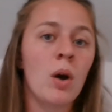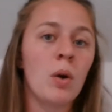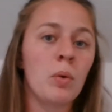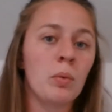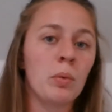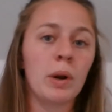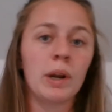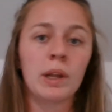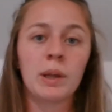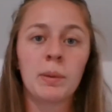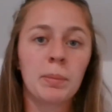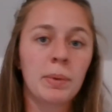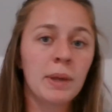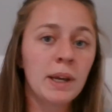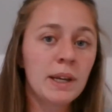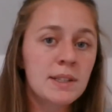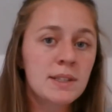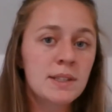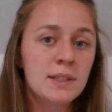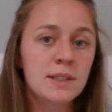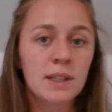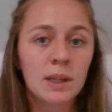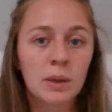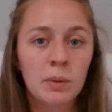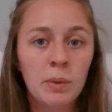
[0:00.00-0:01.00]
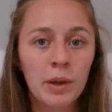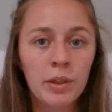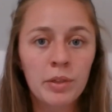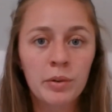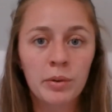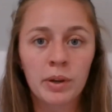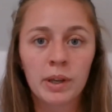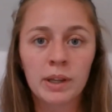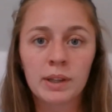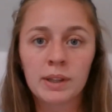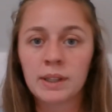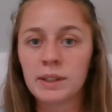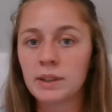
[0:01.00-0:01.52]
running in place is like
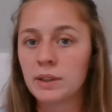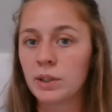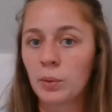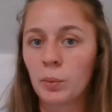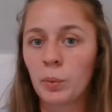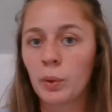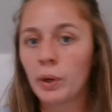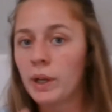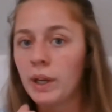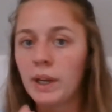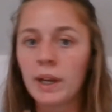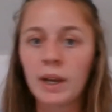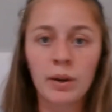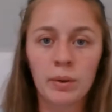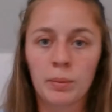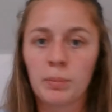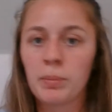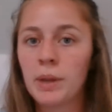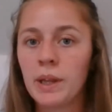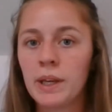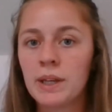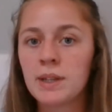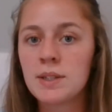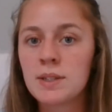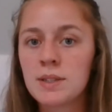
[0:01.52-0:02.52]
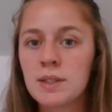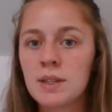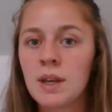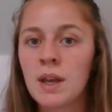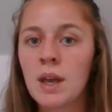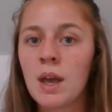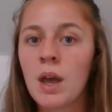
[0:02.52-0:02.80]
weathering, like they're working out in place.